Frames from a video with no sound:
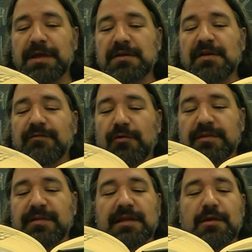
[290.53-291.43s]
we
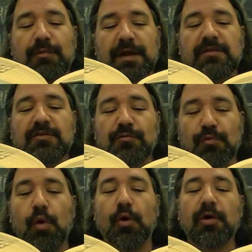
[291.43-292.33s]
inadvertently went to
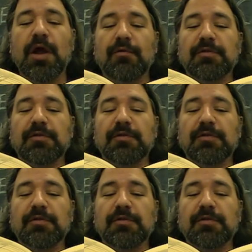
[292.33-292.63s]
war